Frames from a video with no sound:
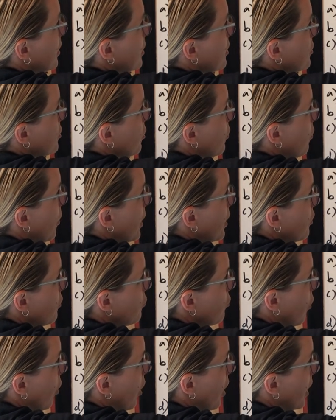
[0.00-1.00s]
So when you
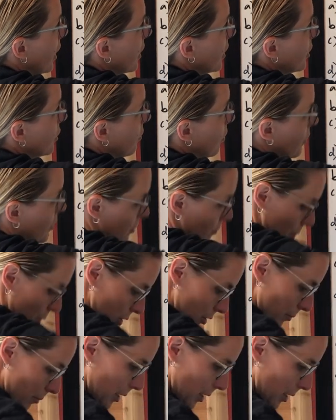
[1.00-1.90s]
draw it, you always put the